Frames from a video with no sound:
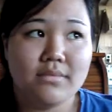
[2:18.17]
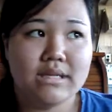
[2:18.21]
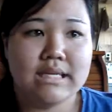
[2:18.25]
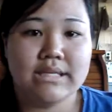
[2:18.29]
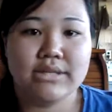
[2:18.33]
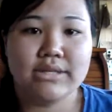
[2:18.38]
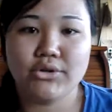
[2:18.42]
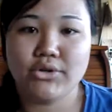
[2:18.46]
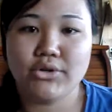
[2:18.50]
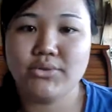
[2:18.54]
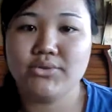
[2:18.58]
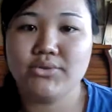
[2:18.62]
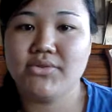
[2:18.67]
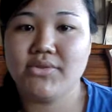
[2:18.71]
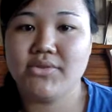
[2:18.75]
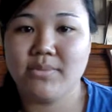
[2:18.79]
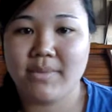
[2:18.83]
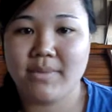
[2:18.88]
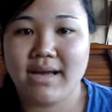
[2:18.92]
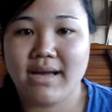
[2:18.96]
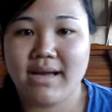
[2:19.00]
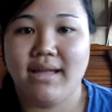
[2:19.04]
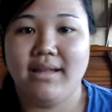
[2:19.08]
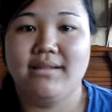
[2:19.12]
is go into
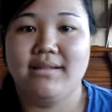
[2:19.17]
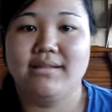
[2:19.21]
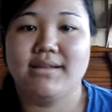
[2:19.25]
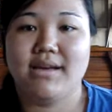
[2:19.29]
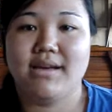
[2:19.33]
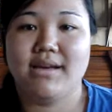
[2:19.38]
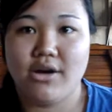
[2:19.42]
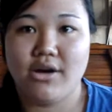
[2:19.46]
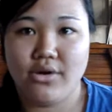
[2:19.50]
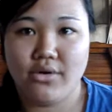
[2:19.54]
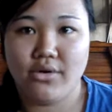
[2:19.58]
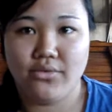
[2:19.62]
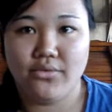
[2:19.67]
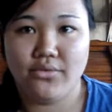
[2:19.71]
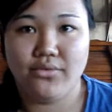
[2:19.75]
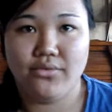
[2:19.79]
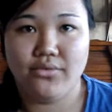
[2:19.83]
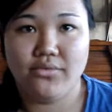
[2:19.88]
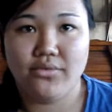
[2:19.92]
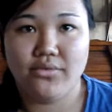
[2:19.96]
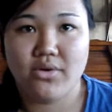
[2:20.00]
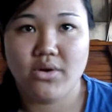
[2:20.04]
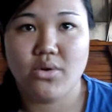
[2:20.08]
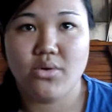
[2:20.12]
the mind
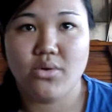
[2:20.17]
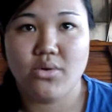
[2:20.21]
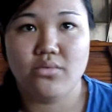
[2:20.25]
of